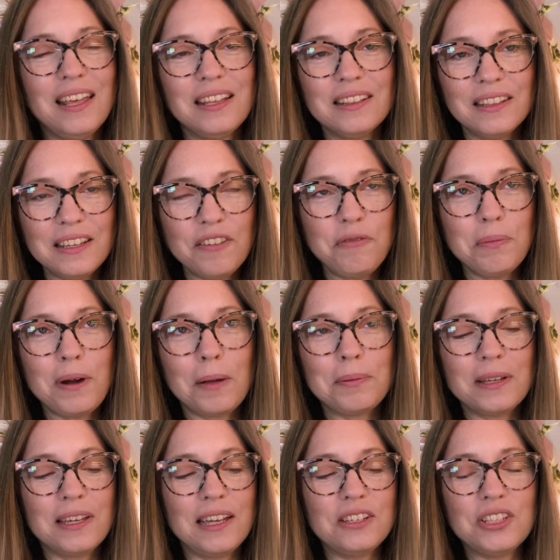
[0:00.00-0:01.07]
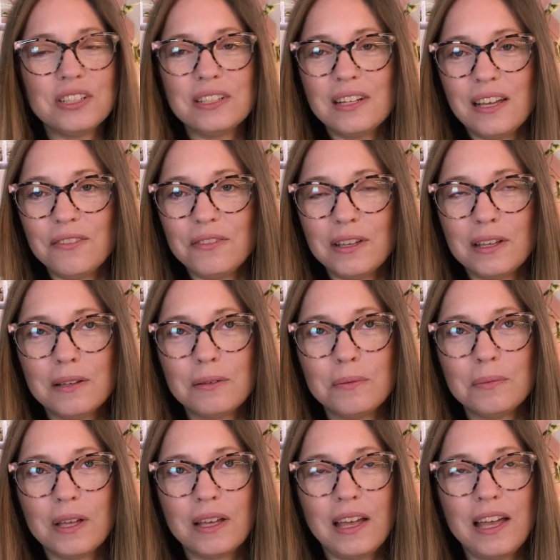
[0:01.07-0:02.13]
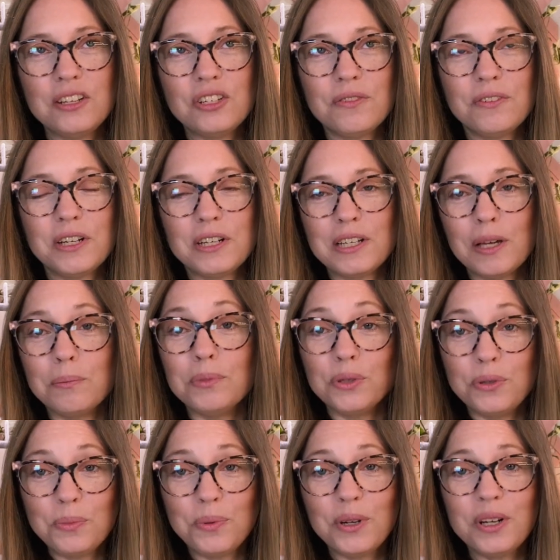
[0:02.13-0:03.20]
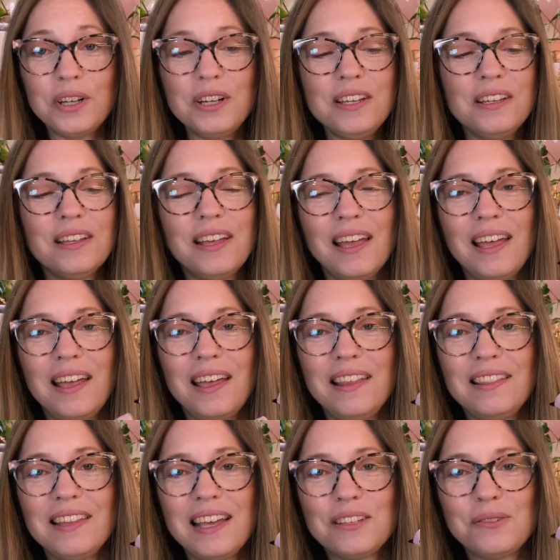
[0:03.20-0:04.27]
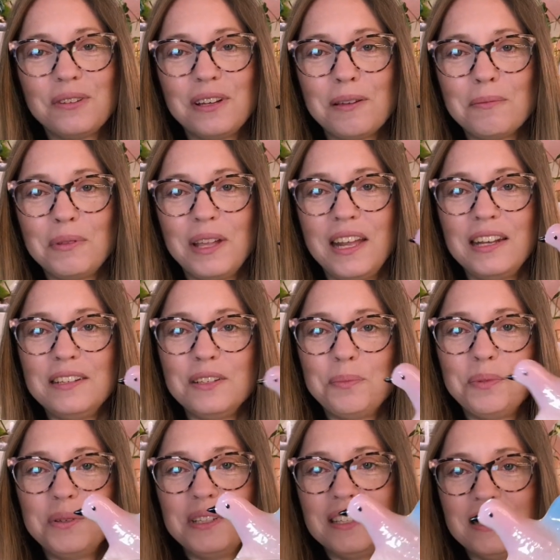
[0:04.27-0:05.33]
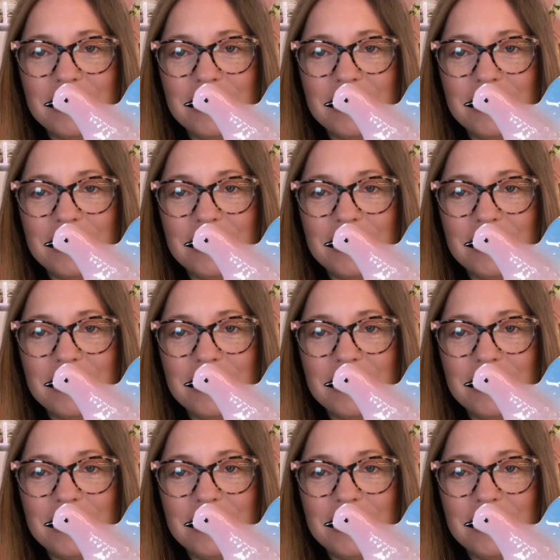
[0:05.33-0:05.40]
leaf propagation of a Echeveria bluebird. And that's what I'm planning to put in